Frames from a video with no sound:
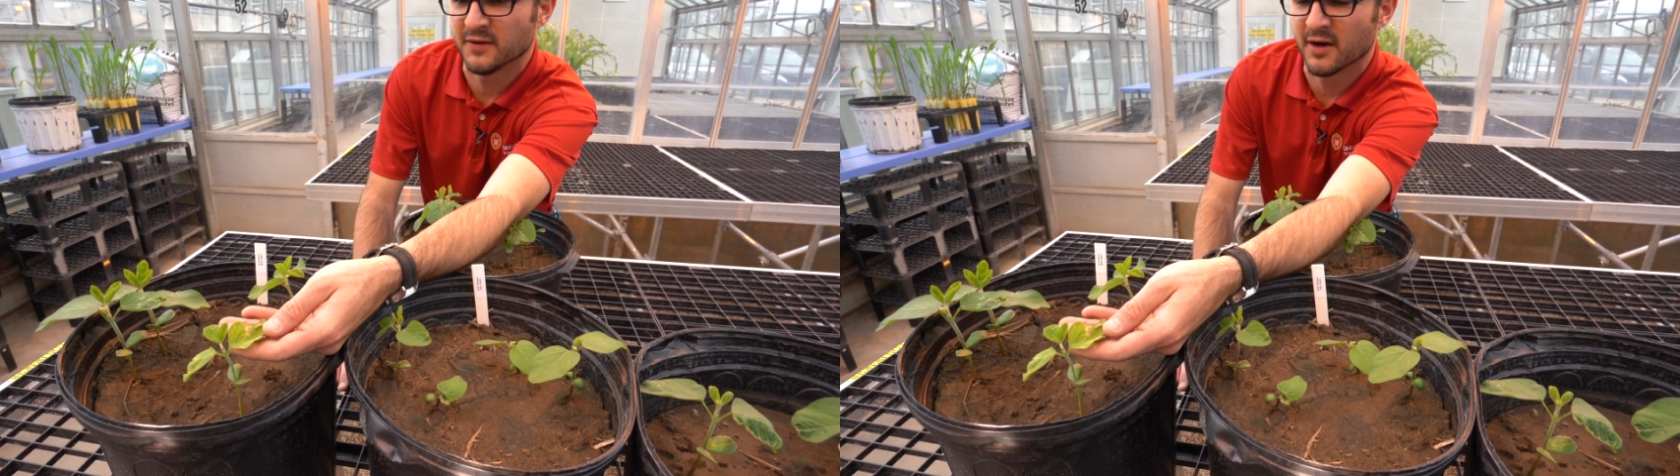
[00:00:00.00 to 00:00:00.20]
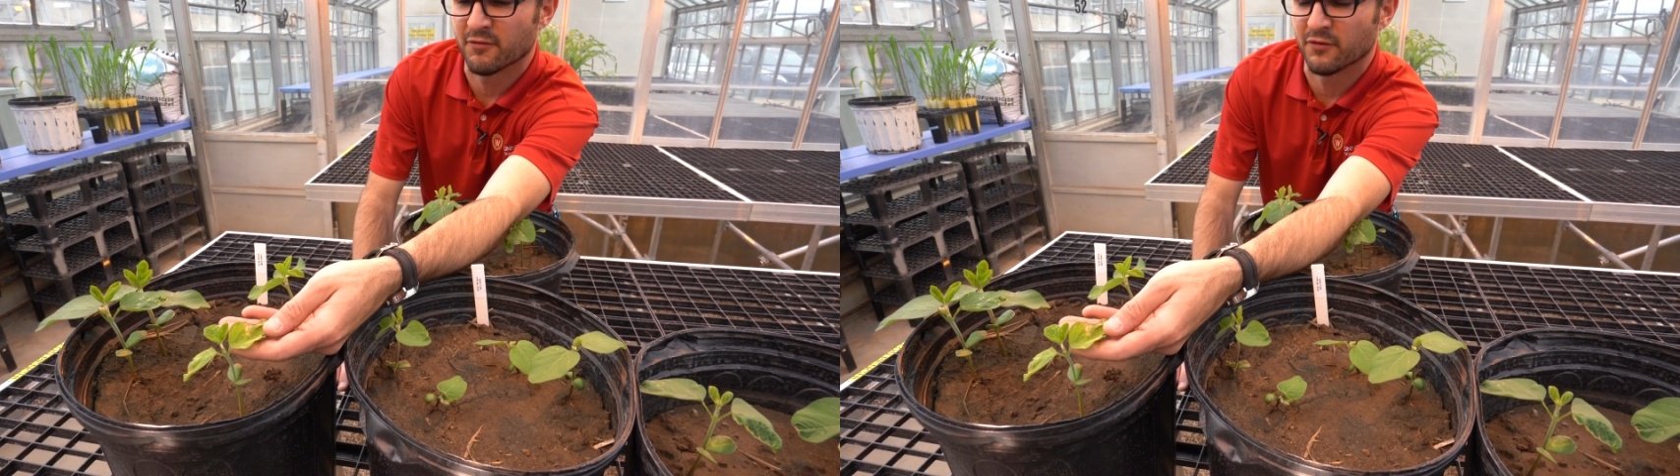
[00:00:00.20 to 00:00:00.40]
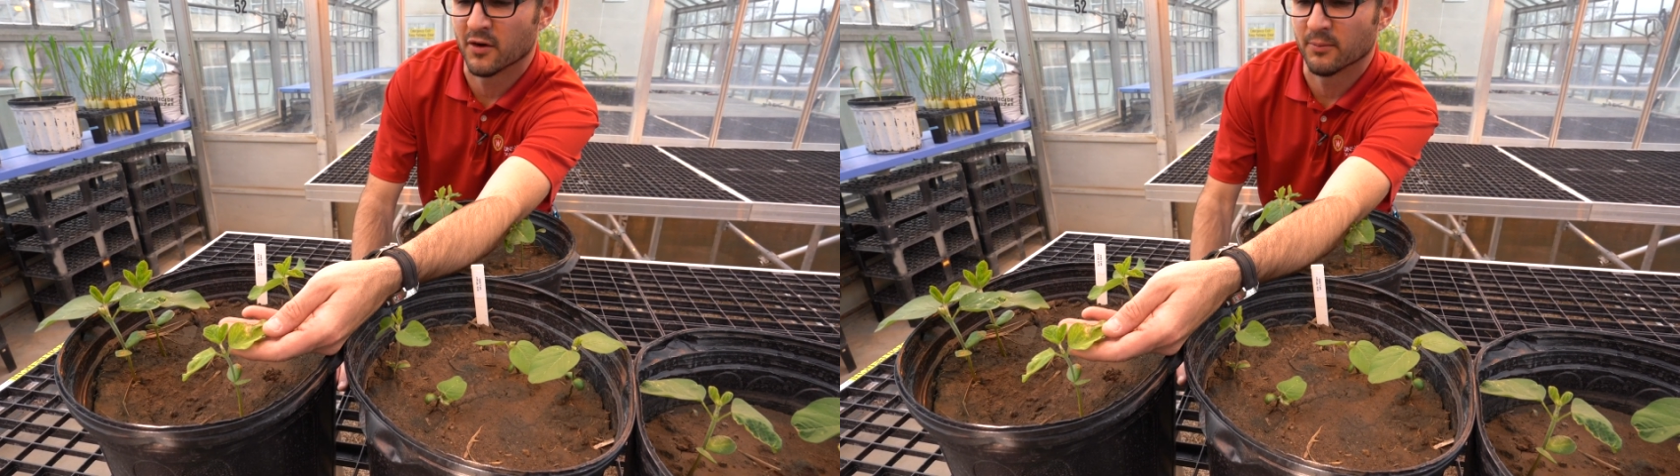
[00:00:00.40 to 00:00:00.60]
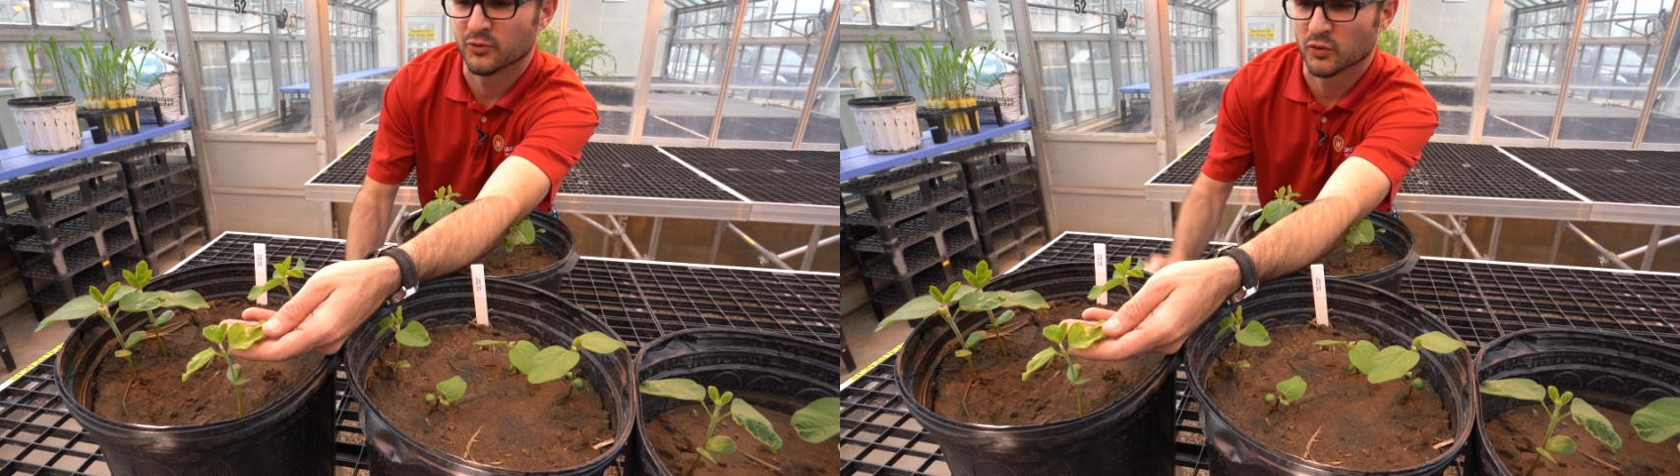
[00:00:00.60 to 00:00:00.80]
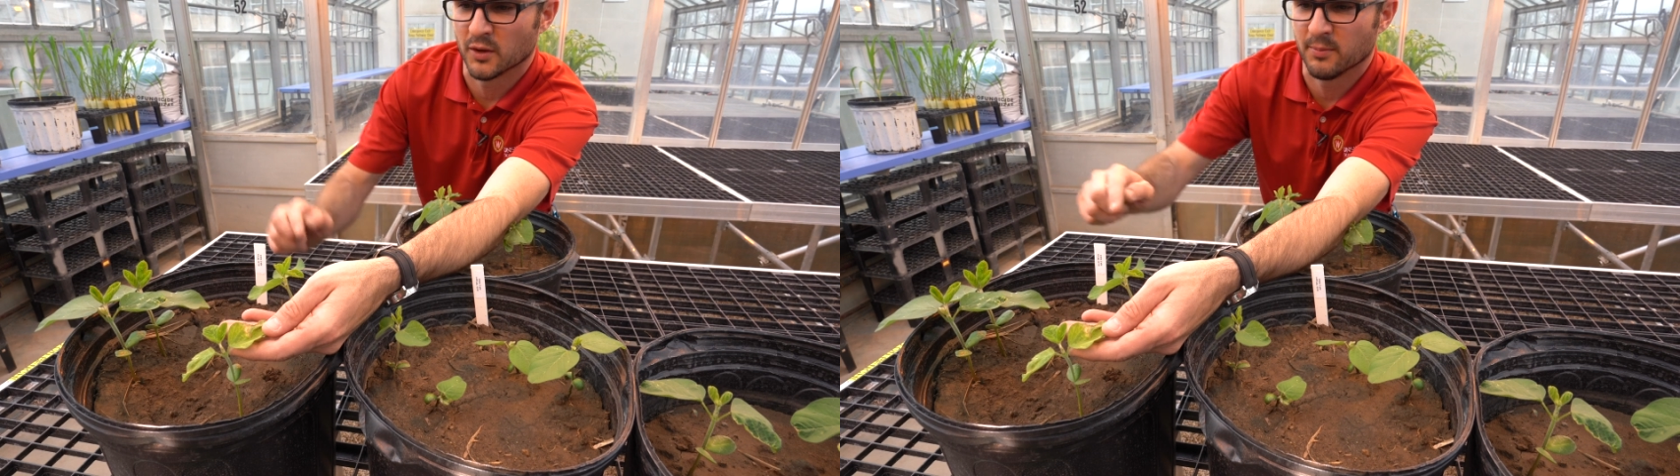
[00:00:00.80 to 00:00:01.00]
there from
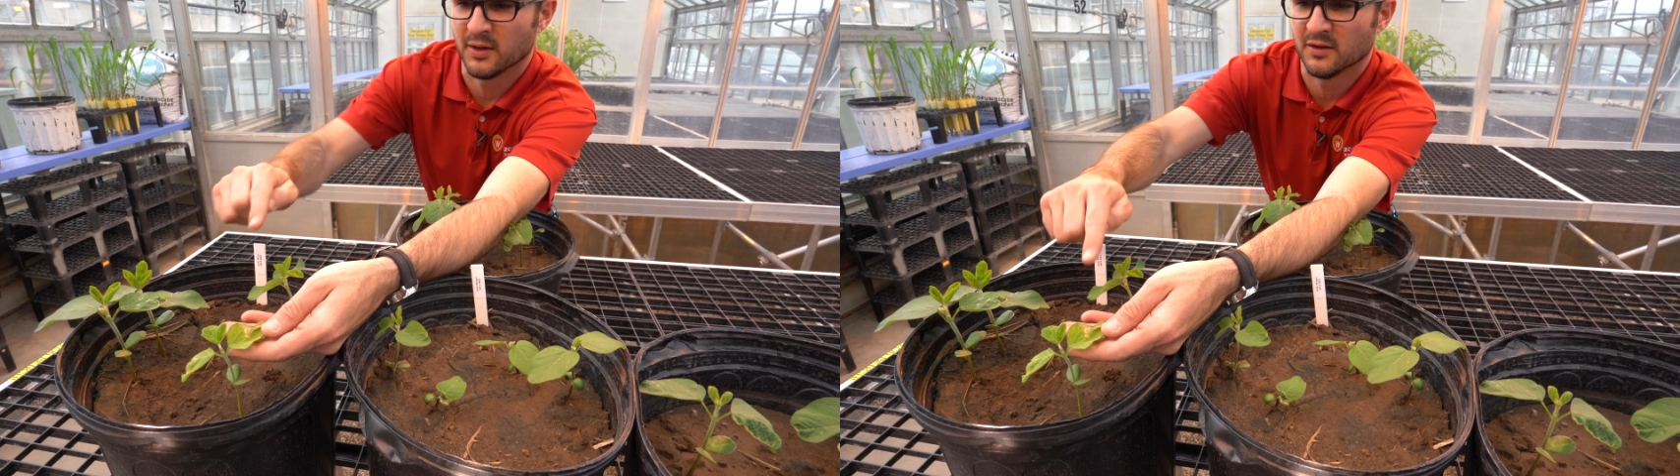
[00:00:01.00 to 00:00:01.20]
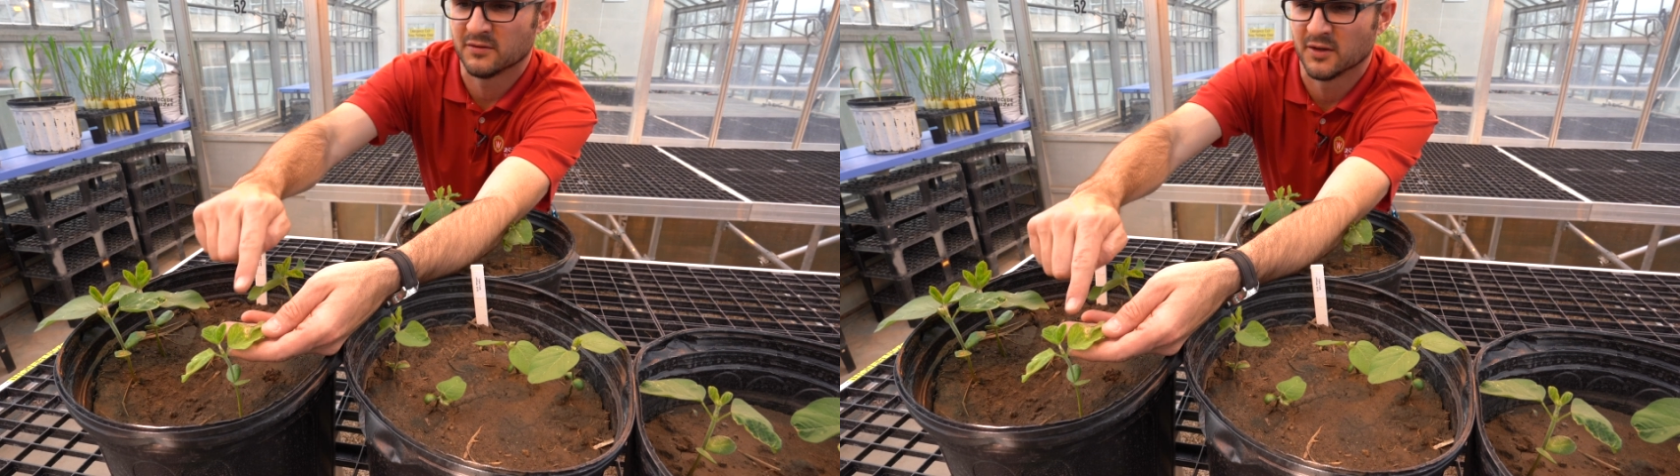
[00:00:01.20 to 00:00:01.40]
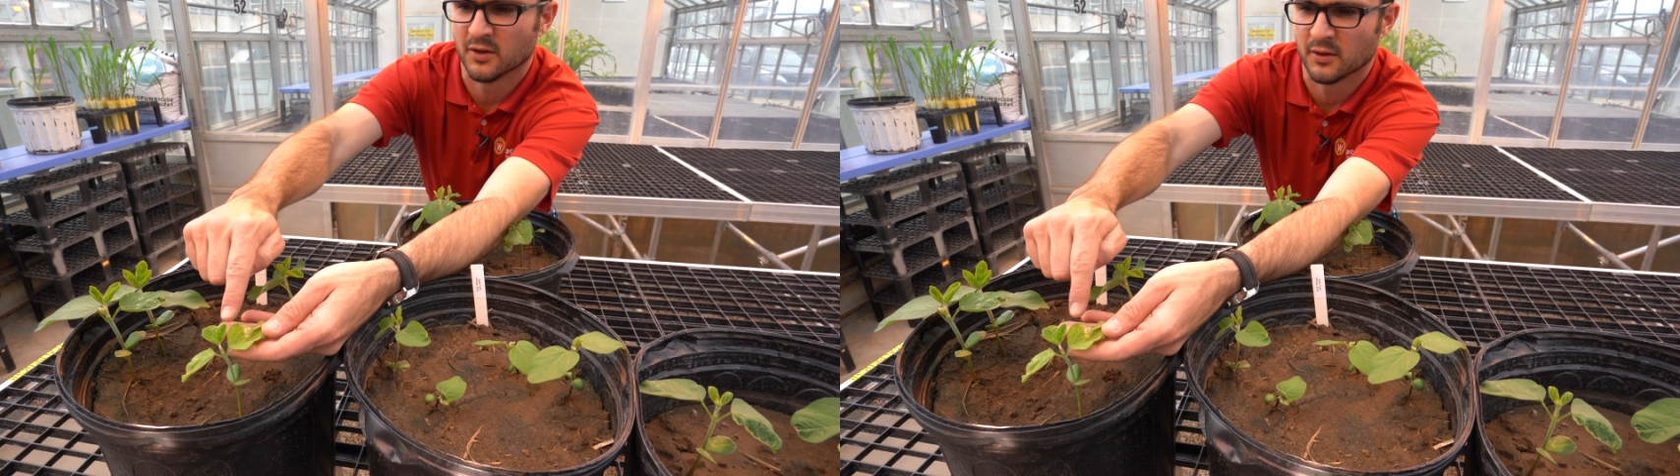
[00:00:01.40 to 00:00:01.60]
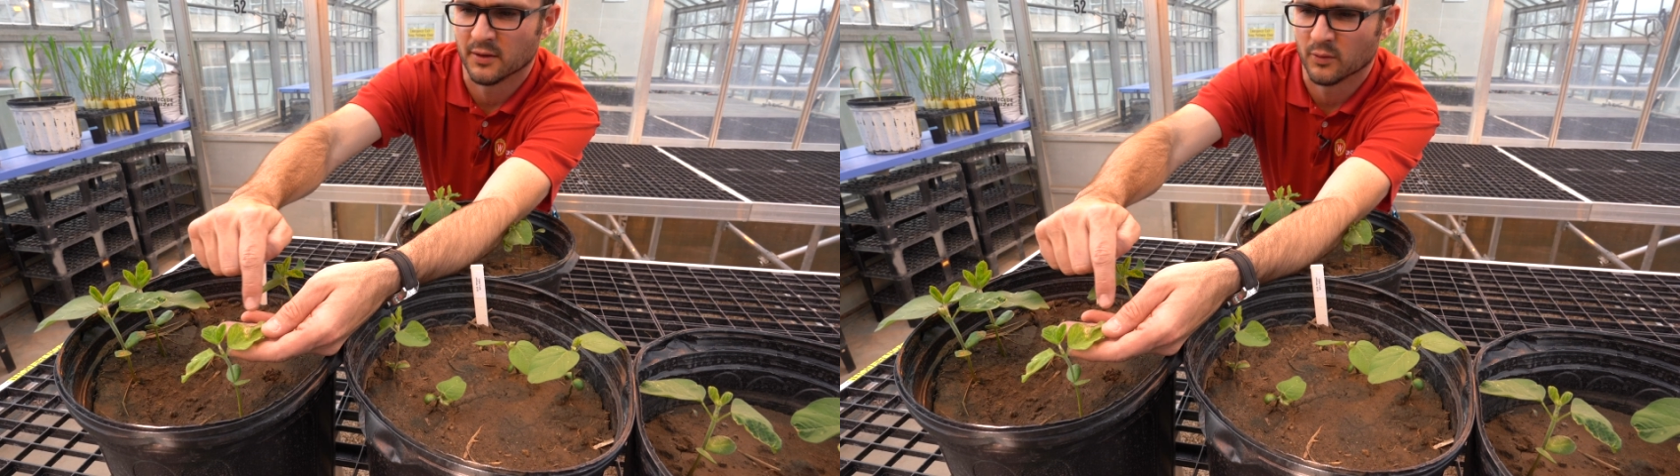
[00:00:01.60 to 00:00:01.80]
soybeans in, know uh,